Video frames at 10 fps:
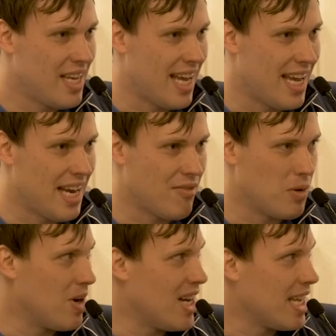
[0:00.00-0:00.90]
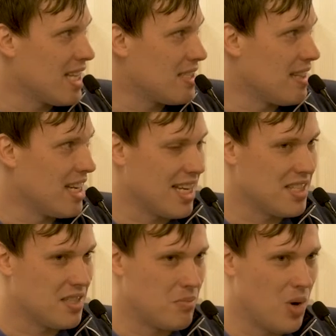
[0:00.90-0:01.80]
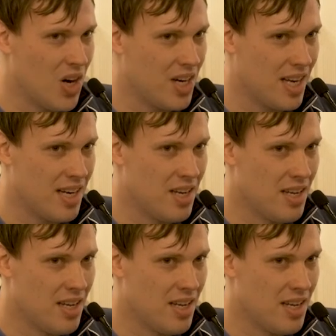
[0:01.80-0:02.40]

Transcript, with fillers: and everybody gets, and then it gets to Mark, and